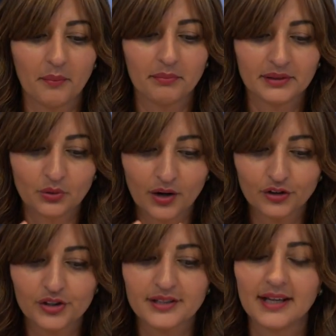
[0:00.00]
But to
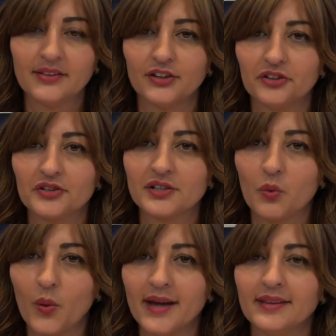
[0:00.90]
understand that there is
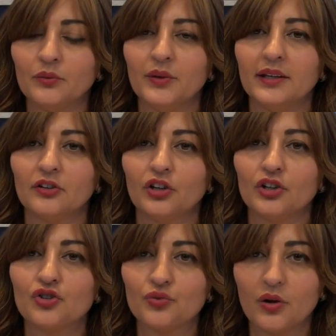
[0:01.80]
a way that we can
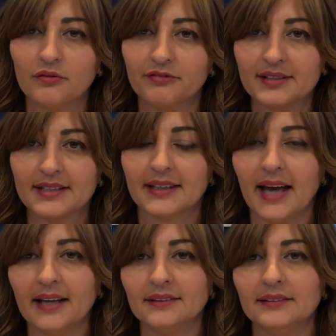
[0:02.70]
control
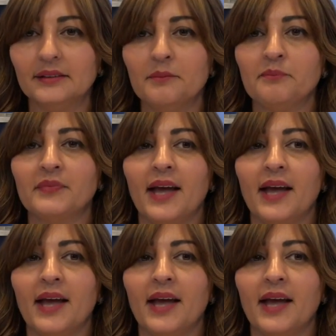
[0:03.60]
physicality,